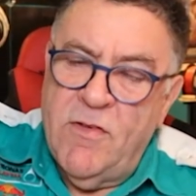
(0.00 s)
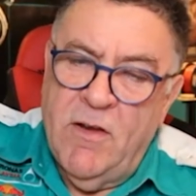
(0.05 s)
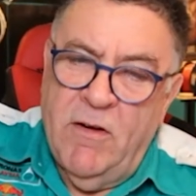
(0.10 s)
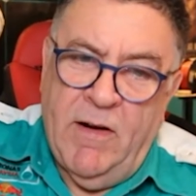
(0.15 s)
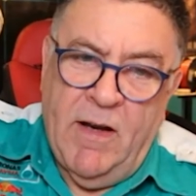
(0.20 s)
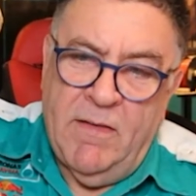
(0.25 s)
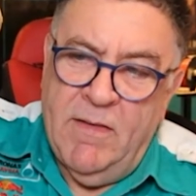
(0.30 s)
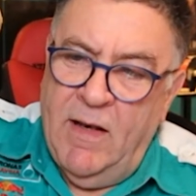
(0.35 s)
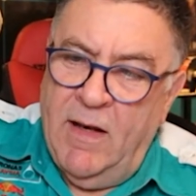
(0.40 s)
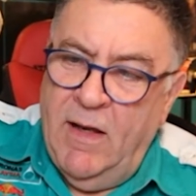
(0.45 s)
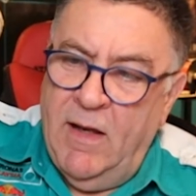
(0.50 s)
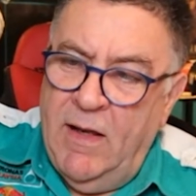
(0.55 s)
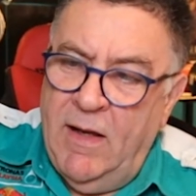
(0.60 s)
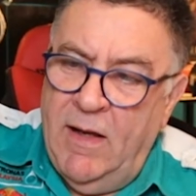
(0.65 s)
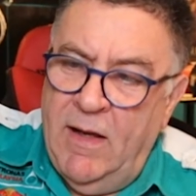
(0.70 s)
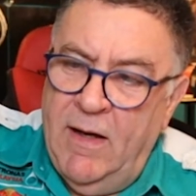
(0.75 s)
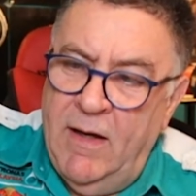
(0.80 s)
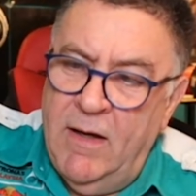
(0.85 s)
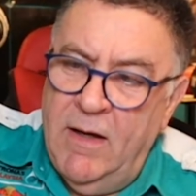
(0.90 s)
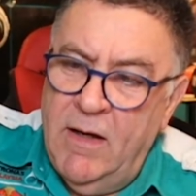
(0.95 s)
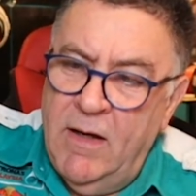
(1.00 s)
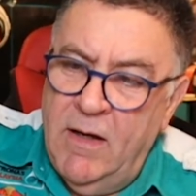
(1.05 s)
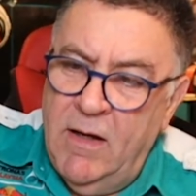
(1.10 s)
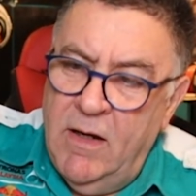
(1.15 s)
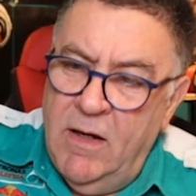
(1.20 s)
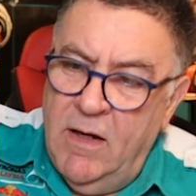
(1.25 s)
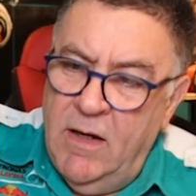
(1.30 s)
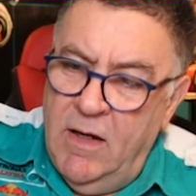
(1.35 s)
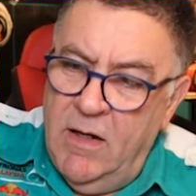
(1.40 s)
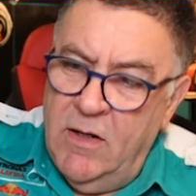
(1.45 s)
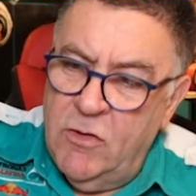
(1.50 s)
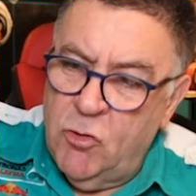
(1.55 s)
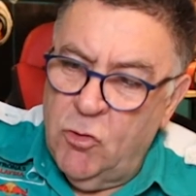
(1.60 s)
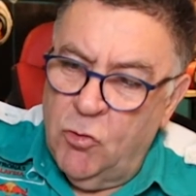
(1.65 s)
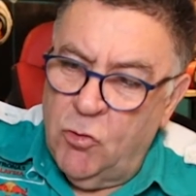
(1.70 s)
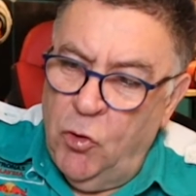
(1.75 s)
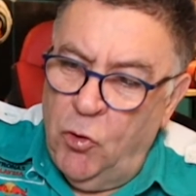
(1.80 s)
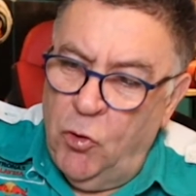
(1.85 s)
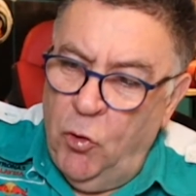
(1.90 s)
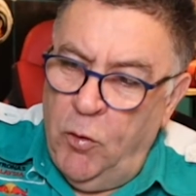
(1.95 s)
anything like that. It's
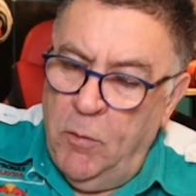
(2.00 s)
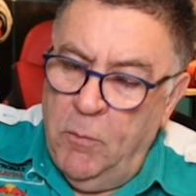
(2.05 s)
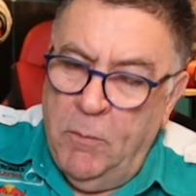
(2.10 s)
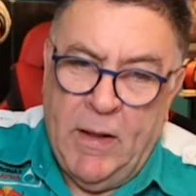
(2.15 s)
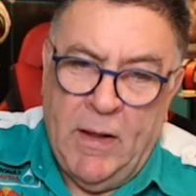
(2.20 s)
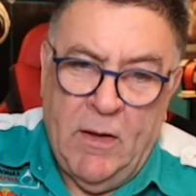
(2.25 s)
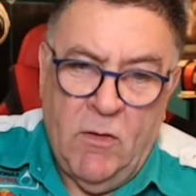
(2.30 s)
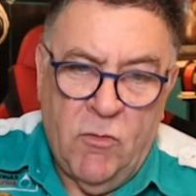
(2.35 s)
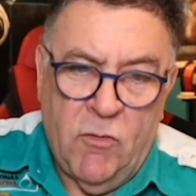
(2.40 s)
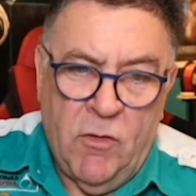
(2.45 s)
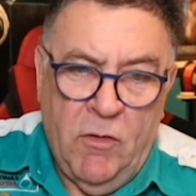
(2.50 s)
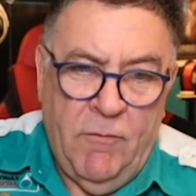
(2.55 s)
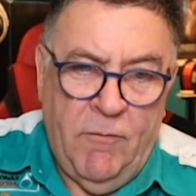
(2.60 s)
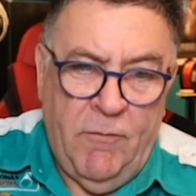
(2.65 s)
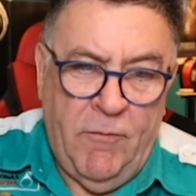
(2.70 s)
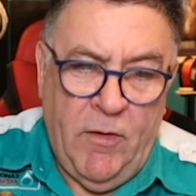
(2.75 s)
just another means of